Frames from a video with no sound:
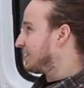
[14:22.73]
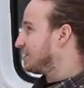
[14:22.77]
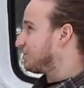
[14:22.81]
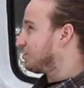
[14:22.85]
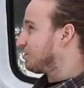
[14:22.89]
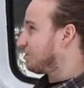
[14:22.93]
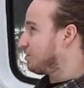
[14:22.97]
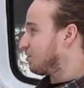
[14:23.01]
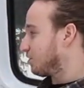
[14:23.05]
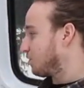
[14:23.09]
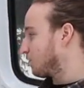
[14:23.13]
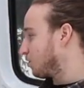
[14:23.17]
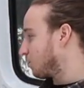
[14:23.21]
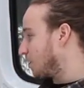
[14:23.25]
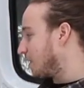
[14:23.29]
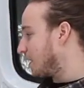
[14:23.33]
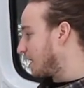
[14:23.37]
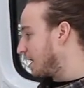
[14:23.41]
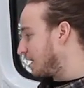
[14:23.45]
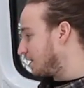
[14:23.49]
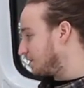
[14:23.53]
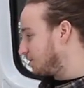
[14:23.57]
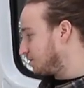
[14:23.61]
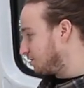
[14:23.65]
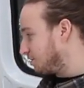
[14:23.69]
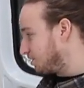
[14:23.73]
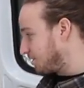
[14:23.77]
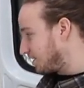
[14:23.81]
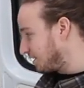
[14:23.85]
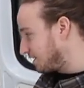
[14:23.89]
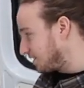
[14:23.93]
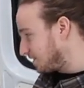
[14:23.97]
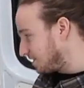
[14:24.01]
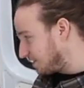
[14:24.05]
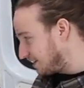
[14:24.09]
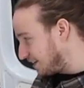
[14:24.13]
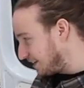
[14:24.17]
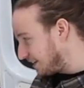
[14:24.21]
on to their garage. As you
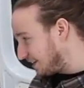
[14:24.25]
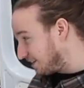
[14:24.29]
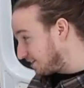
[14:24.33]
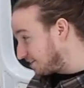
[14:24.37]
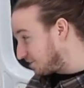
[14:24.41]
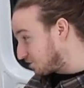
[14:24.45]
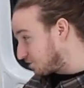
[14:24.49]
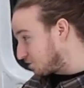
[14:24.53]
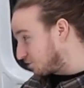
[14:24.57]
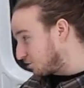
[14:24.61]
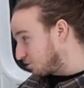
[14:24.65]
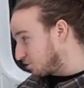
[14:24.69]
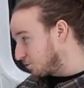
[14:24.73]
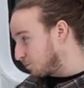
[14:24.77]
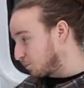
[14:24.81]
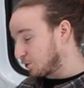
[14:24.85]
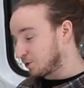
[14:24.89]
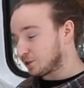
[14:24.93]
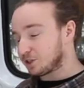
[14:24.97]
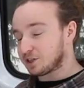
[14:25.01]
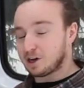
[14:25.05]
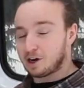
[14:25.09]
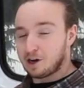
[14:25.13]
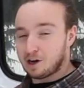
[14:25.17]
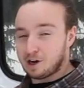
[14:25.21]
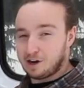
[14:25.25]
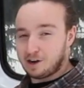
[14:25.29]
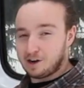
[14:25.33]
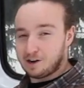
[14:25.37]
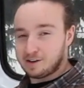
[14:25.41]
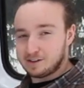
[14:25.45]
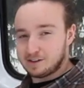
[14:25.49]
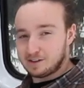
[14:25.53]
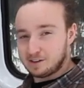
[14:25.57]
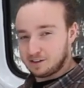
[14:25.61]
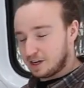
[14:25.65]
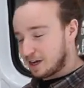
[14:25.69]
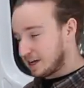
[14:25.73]
can see, super
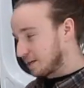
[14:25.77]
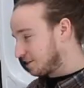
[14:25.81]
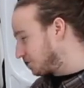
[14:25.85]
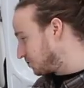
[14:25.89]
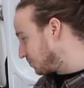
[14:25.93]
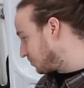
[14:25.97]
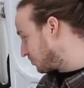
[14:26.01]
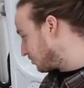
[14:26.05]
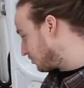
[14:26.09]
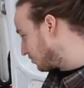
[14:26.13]
tall, lots of